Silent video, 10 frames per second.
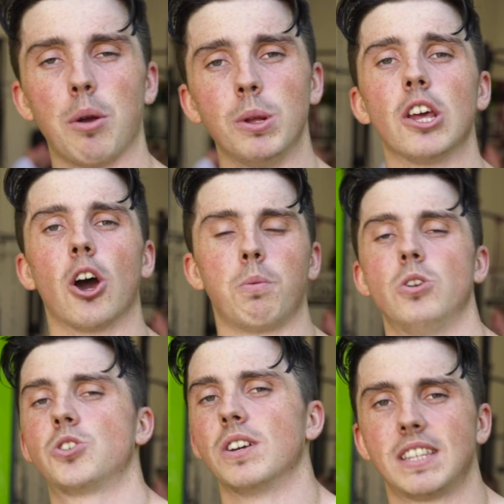I really hope you
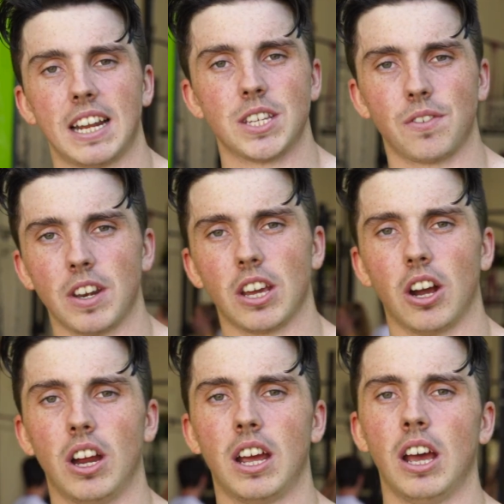enjoyed today's
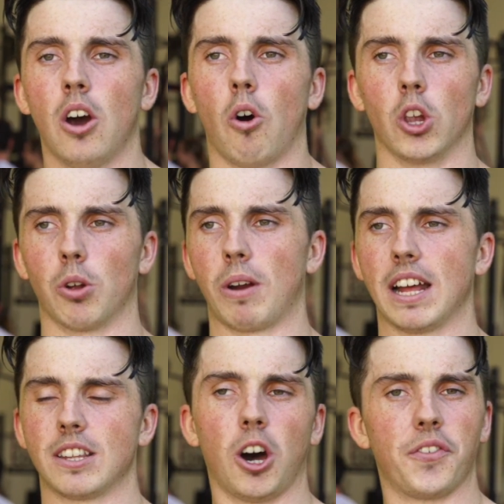video all
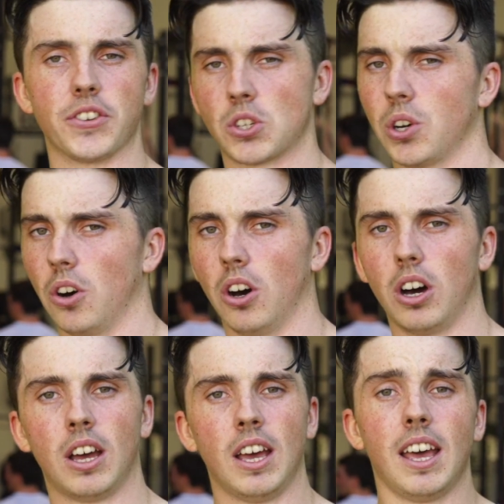around the office tour.
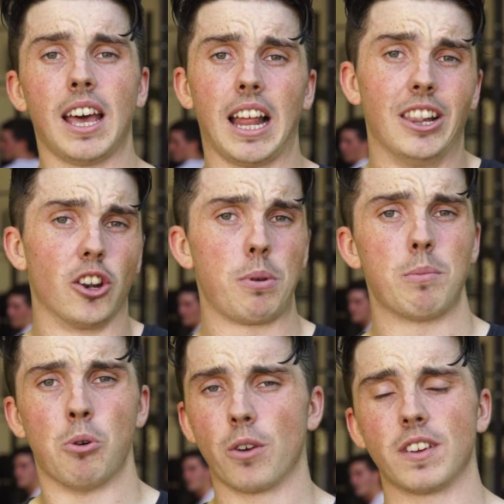A little
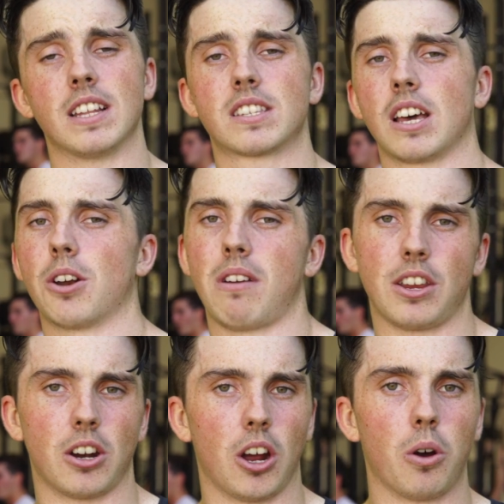bit more of an insight
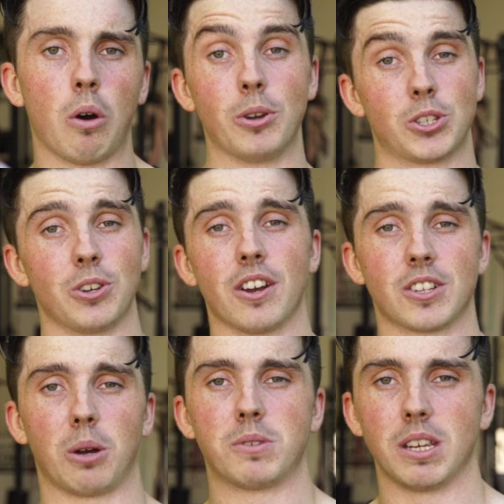around, you know, what we do here
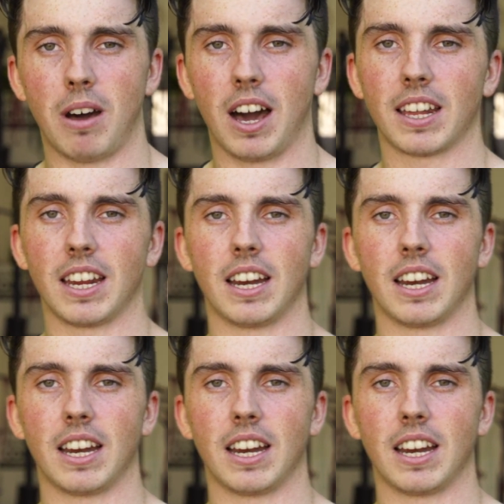at Top Tier Marketing.